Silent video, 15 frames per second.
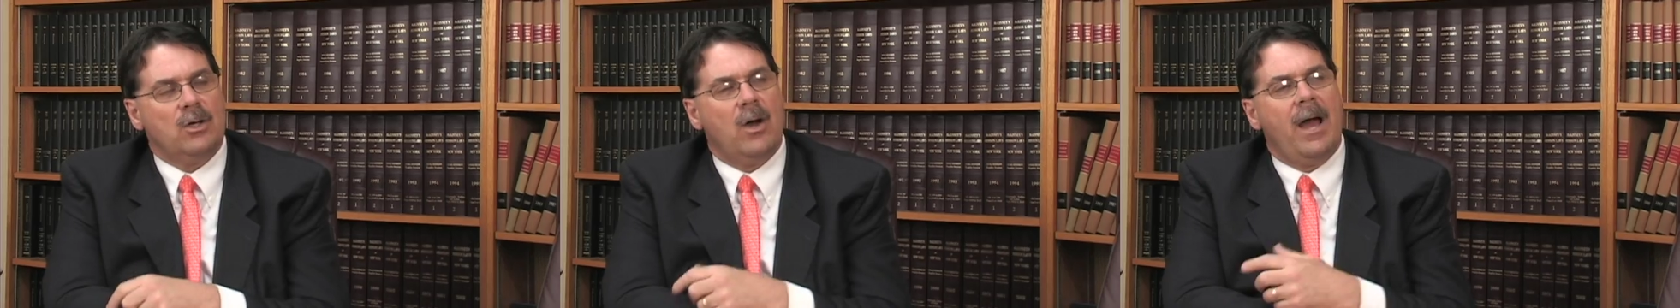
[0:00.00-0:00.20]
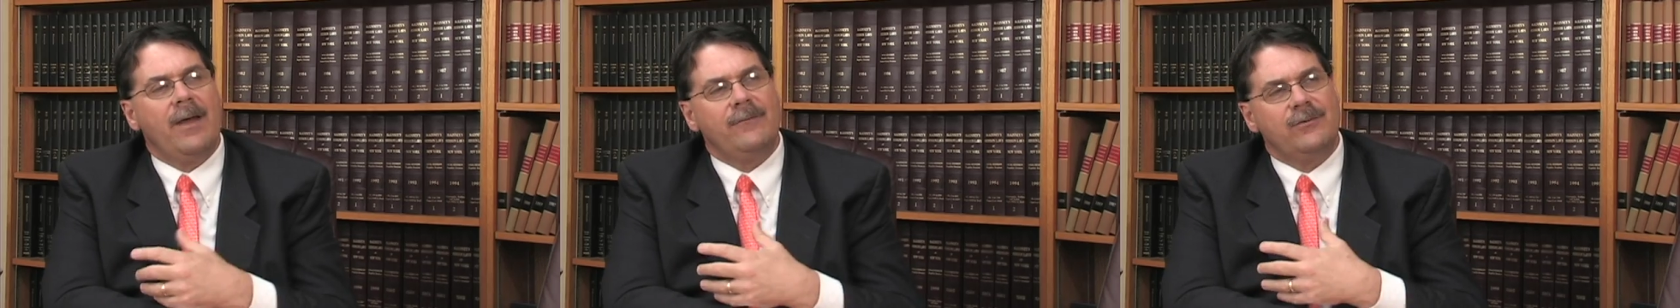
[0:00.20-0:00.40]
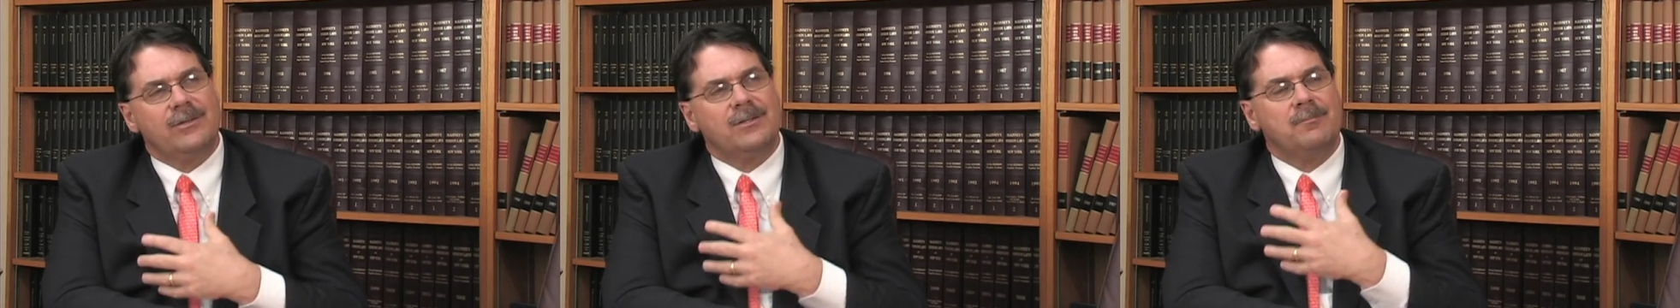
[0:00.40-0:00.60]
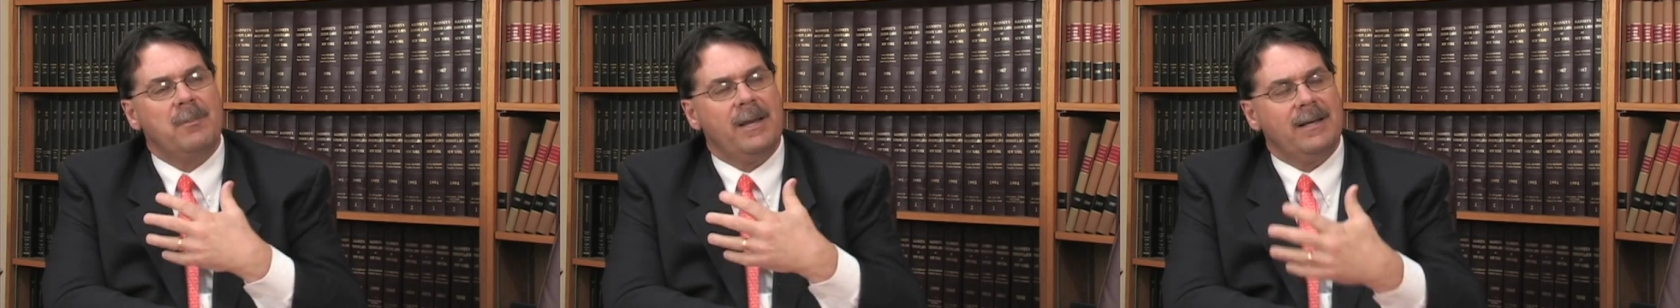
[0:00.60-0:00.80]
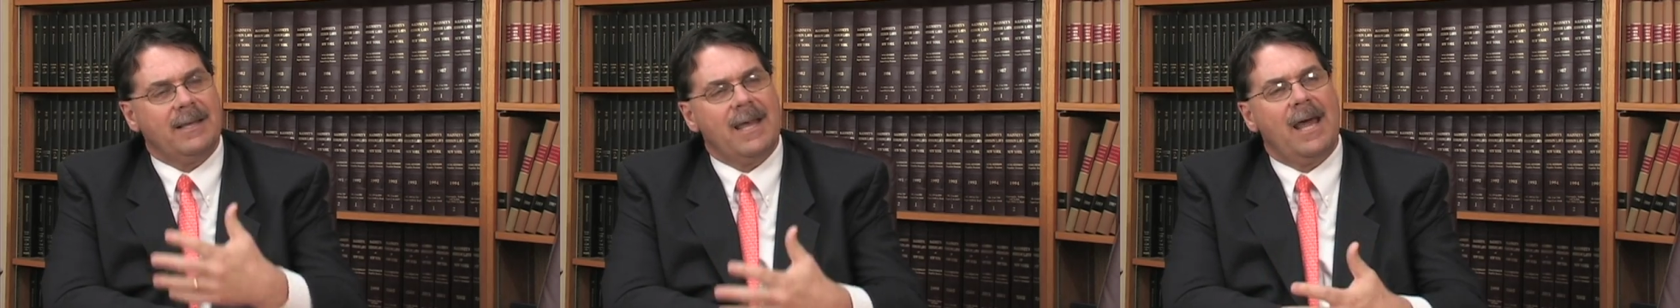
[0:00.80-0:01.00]
know, I've just
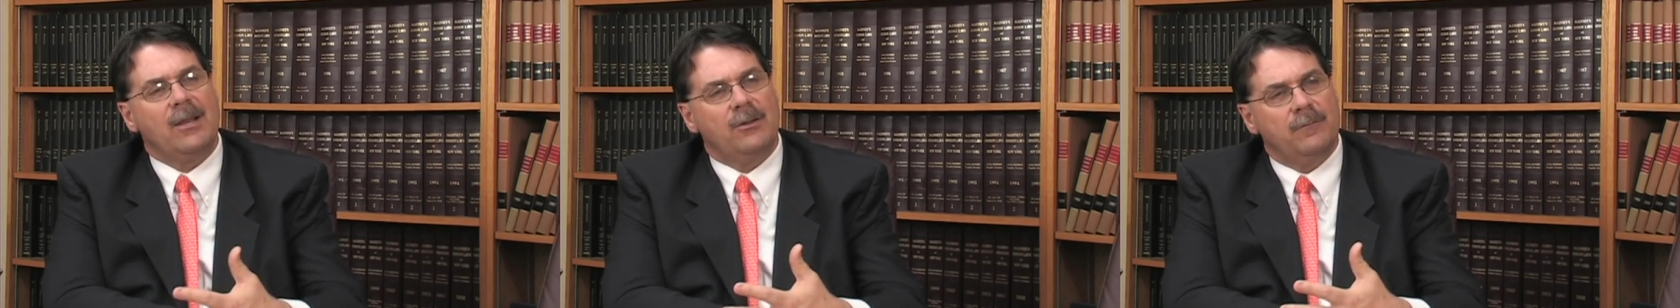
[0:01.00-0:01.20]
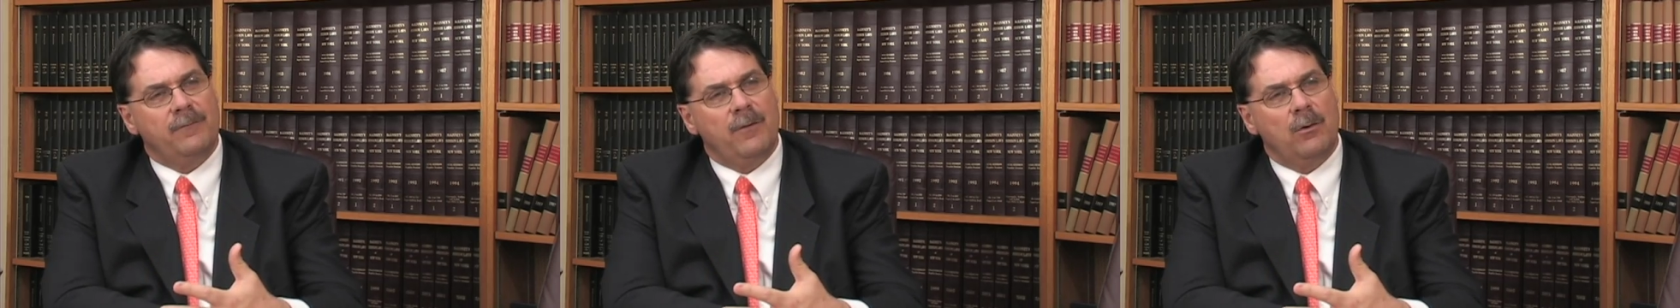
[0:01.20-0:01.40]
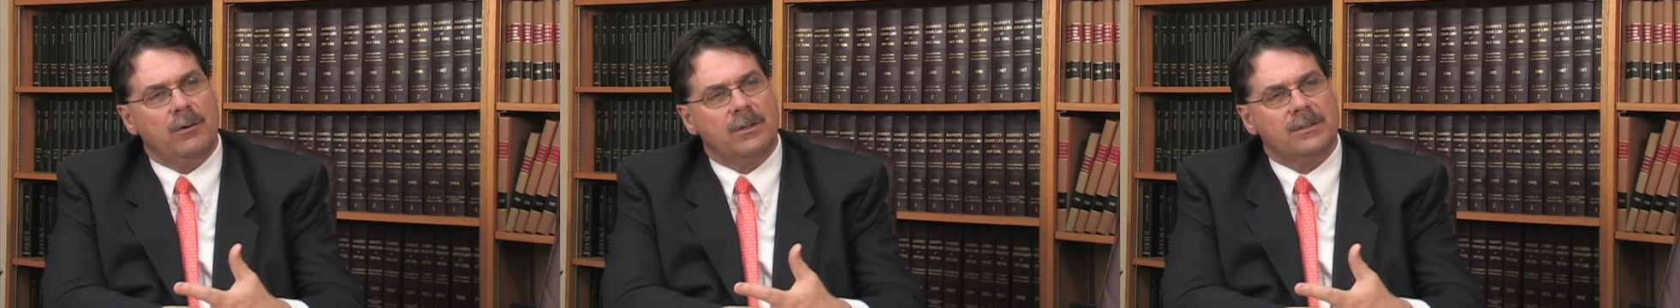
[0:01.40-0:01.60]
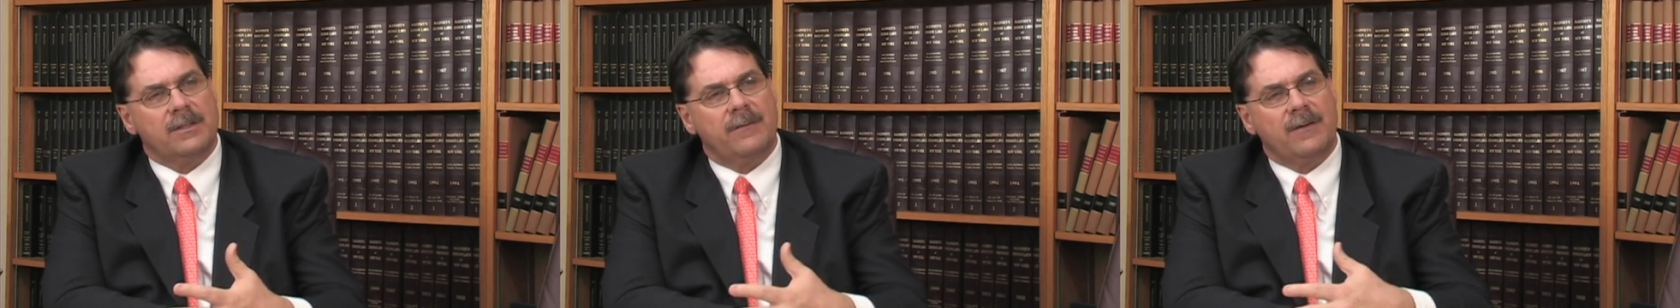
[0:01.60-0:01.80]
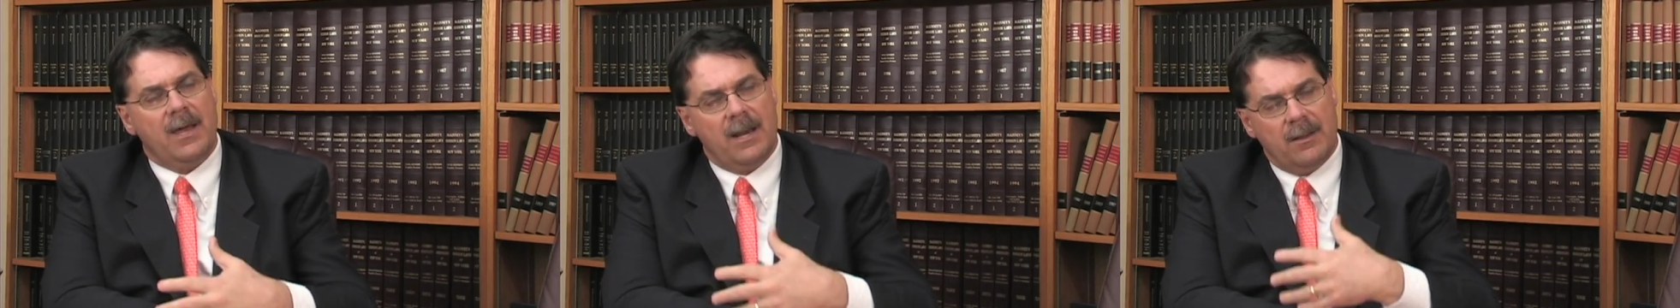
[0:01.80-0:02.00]
made it kind of the focus.
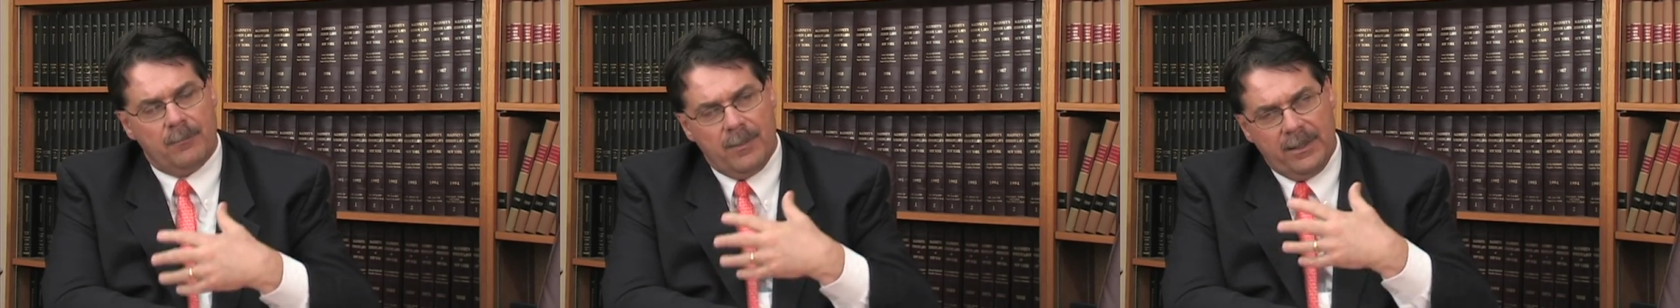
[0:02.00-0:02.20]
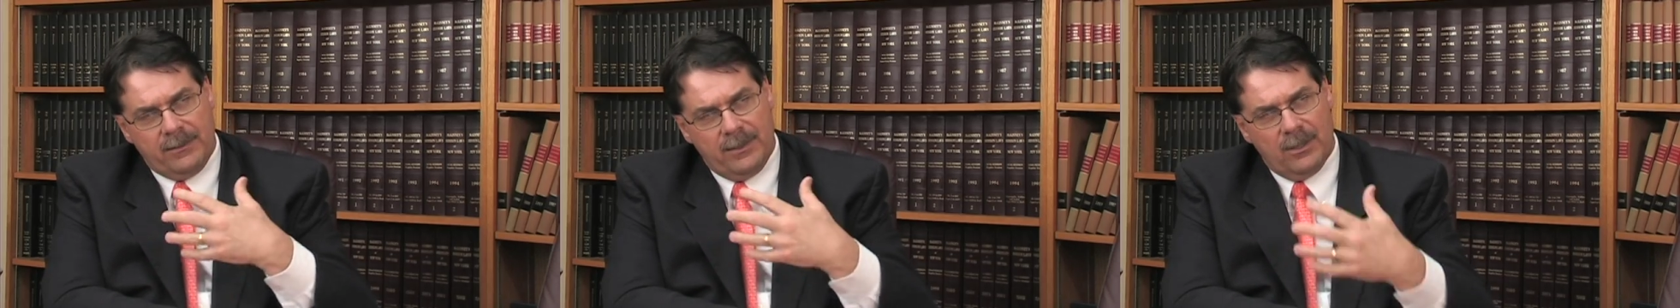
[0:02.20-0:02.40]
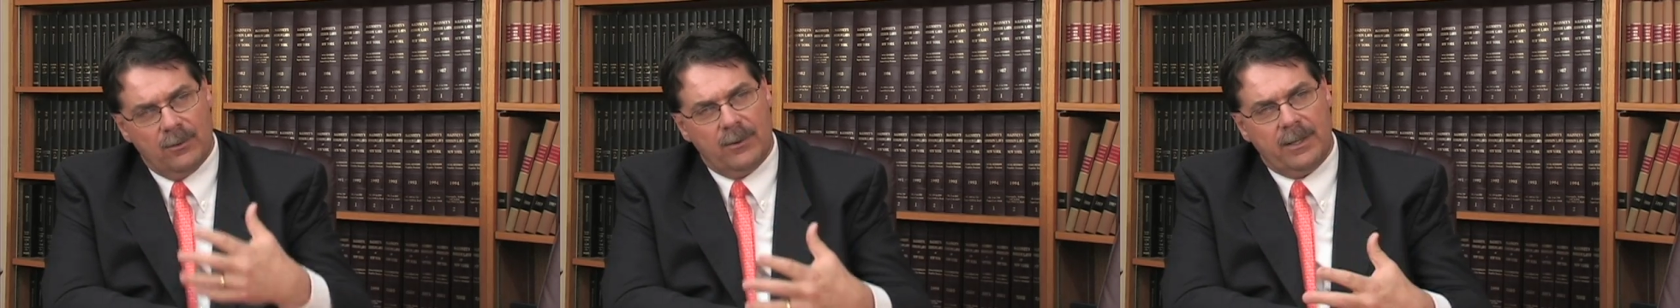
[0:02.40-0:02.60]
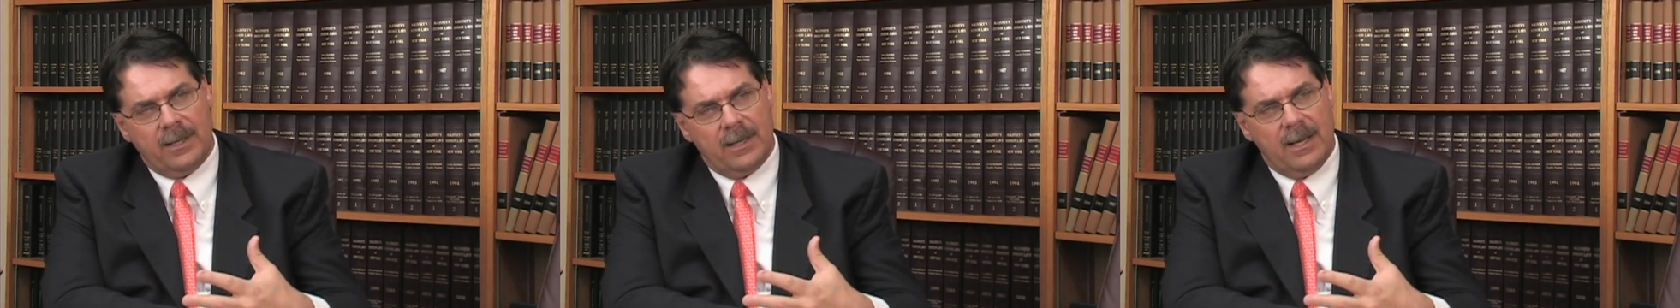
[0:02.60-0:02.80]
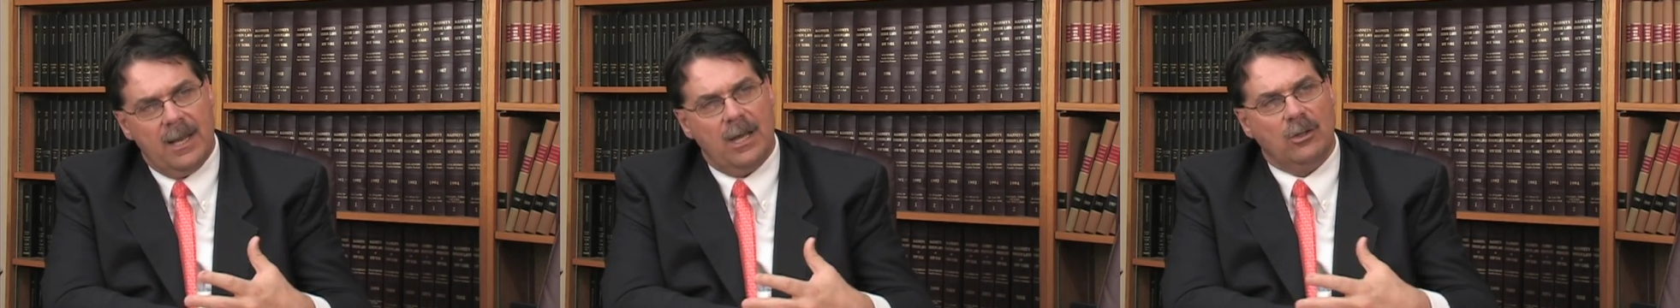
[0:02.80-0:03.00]
I've kind of made the Erie
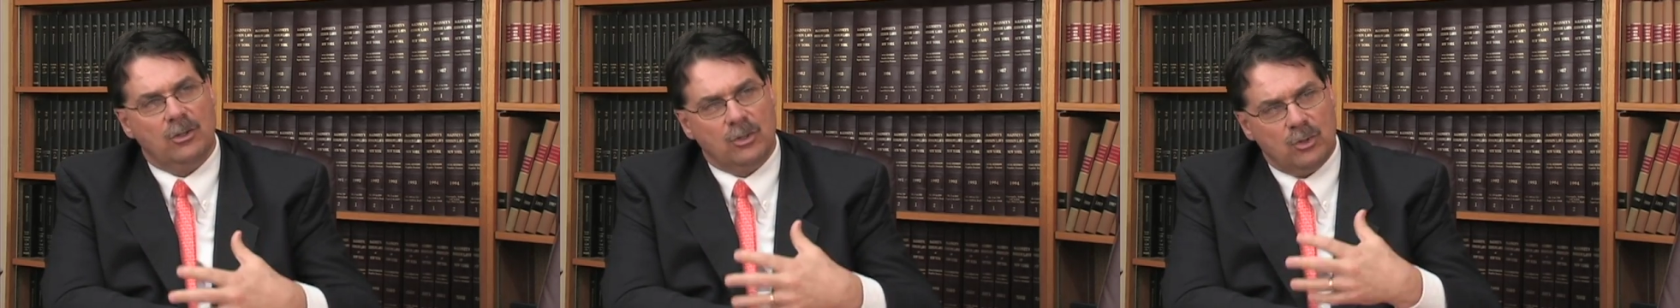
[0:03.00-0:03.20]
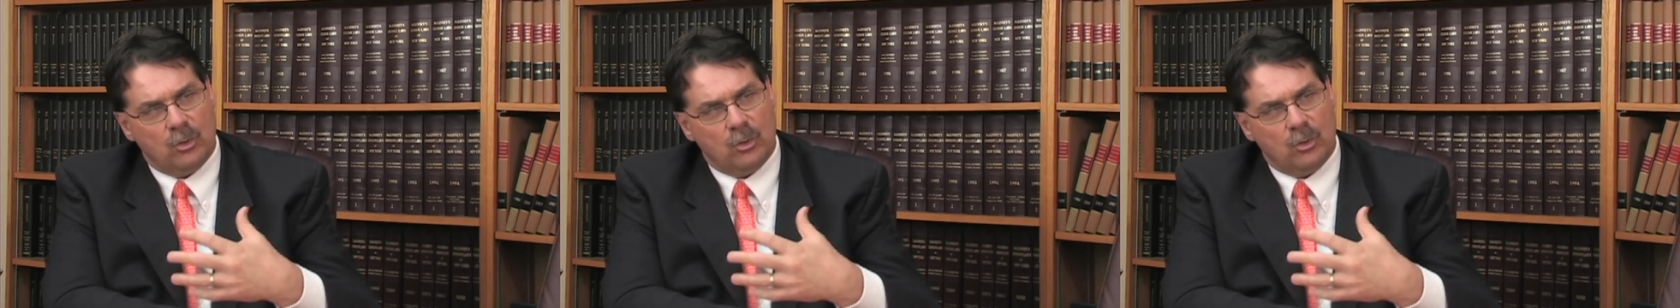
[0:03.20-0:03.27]
Canal and